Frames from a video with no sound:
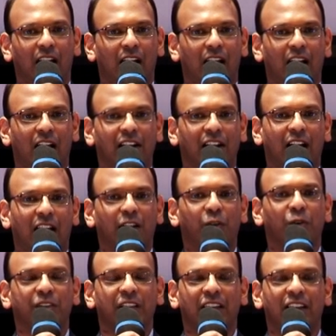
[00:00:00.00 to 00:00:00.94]
I
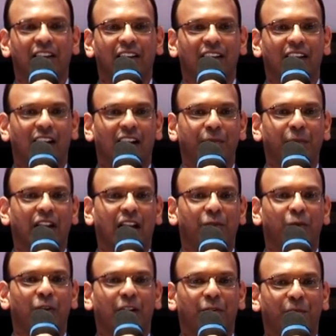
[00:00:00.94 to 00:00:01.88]
don't think, I mean, I
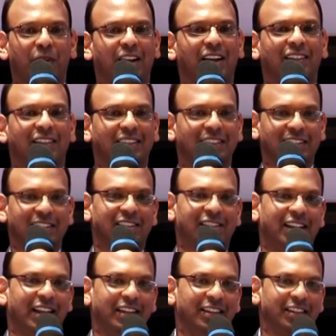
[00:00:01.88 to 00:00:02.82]
would have predicted this
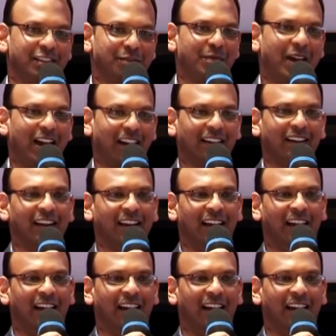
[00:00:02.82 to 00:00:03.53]
10 years back.